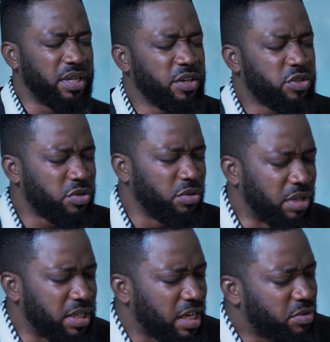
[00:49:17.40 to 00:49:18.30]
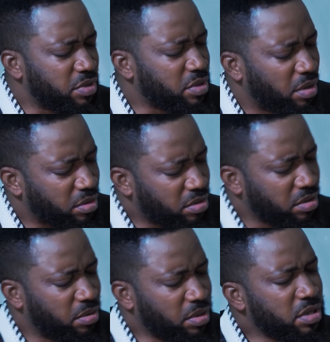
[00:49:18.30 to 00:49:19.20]
one. That's true. The test results.
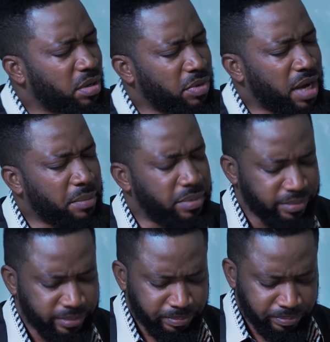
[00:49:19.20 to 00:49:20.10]
So what's up? What happened?